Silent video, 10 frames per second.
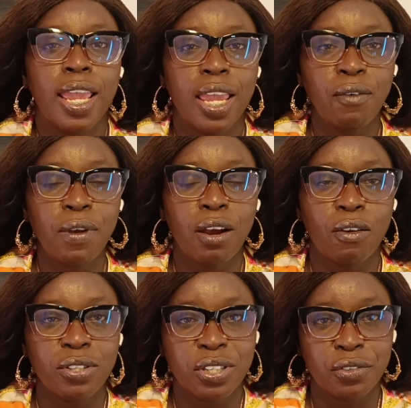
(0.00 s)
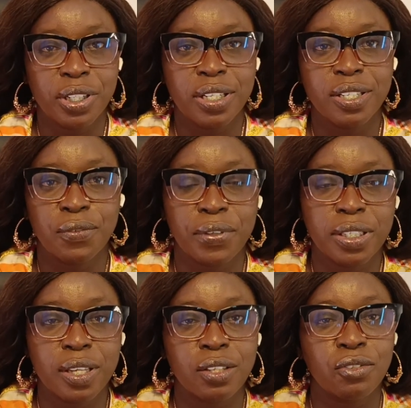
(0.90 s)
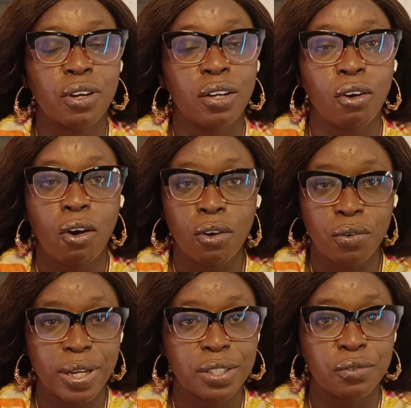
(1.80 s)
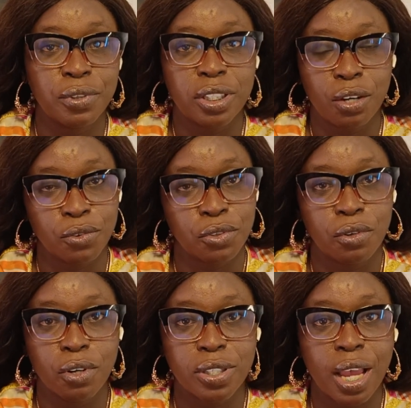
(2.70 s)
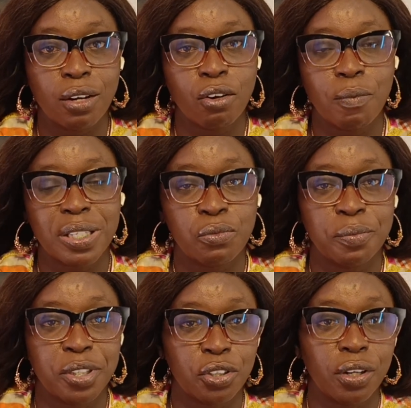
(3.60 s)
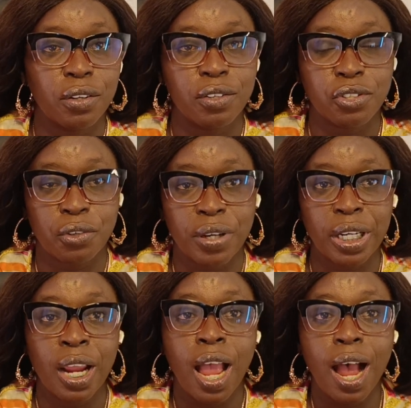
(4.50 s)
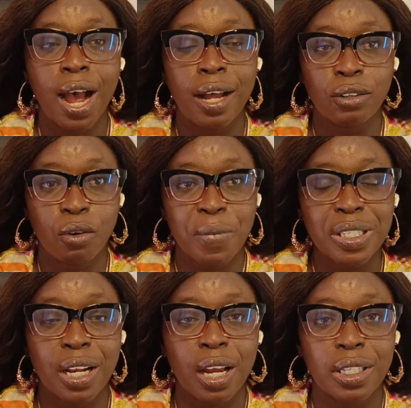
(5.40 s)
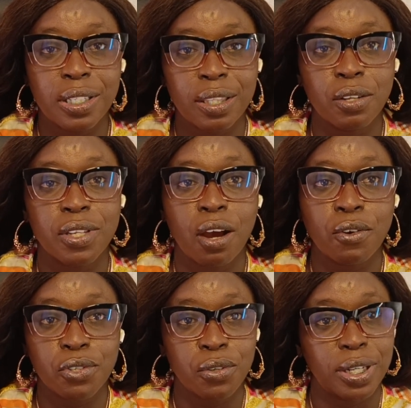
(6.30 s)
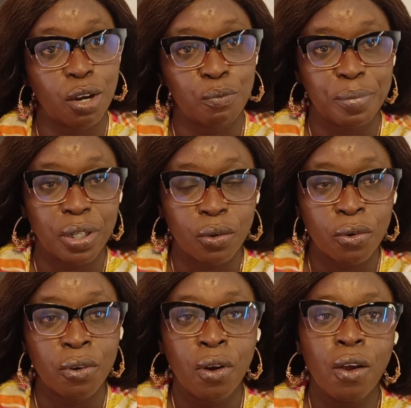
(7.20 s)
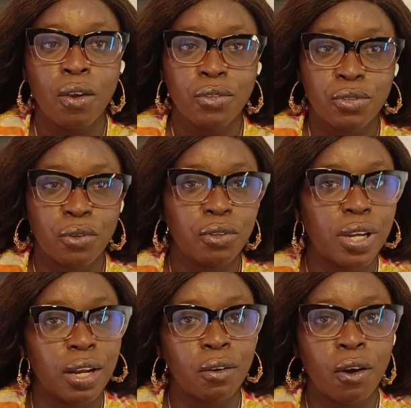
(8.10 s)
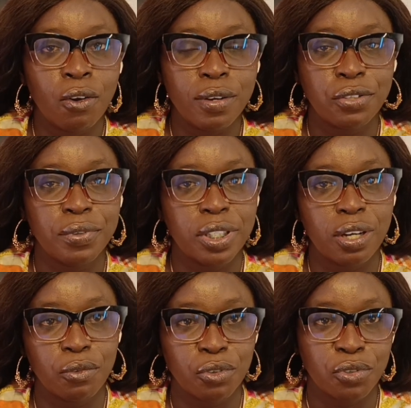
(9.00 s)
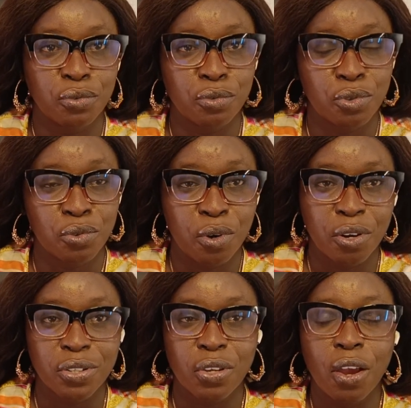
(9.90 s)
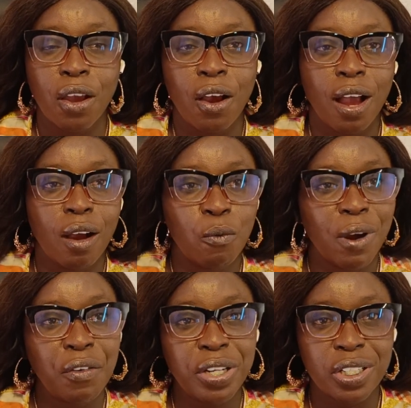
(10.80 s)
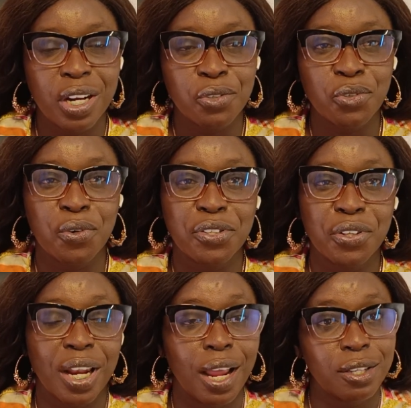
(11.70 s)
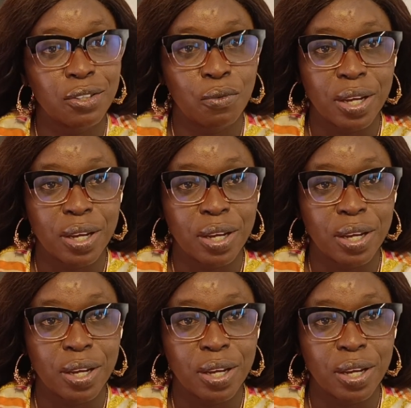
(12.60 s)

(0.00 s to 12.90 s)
If you are considering these visas, you can always reach out to us. Our numbers will be showing on the screen. Our numbers and our details are also down below, so you can always reach out to us. When reaching out to us, you can ask